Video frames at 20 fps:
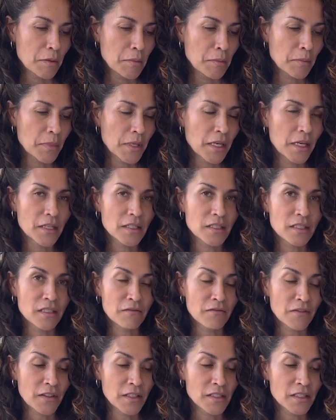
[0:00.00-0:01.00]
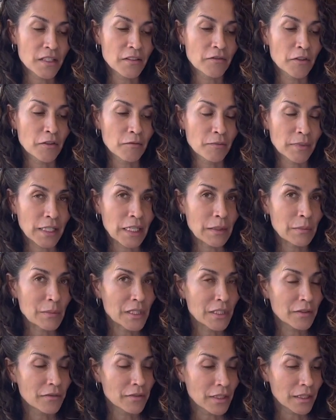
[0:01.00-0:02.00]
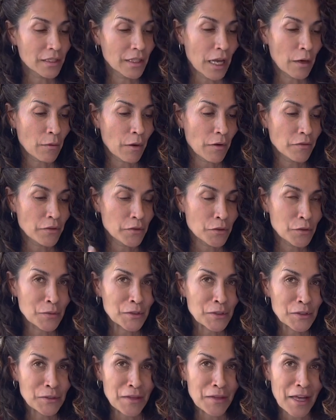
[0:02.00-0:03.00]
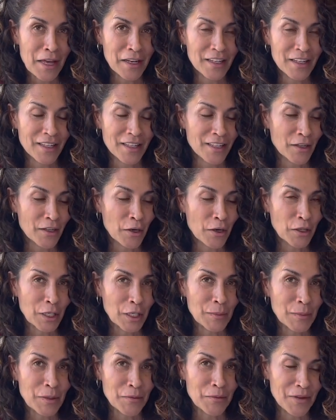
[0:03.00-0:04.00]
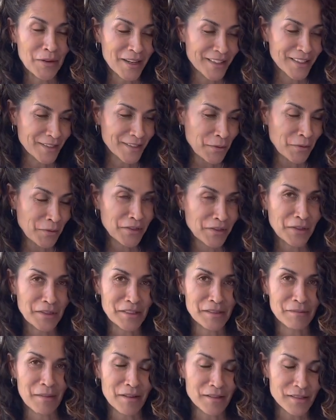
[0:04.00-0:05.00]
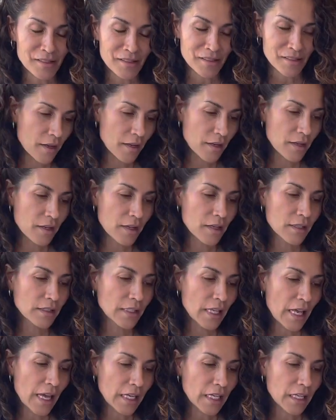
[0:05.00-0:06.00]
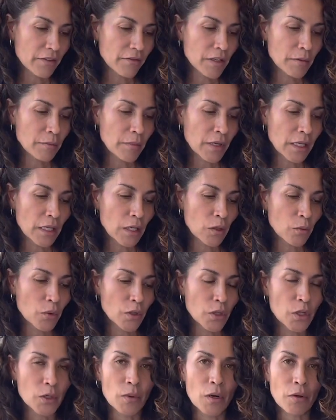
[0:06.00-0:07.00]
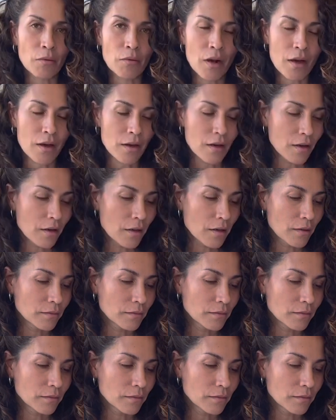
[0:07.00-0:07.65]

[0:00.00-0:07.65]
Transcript: Being defensive or blame shifting. How often do we do that in an argument, right, with our spouses? A lack of admitting when you are wrong.